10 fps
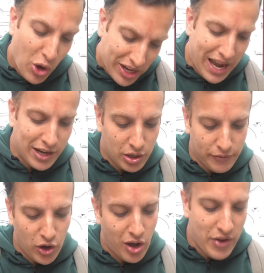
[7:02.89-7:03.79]
I can
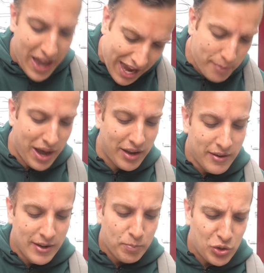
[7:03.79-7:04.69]
confirm, hey man,
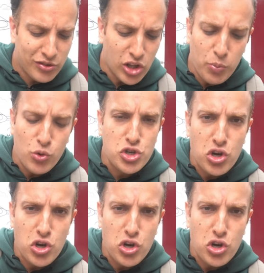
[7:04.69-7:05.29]
this double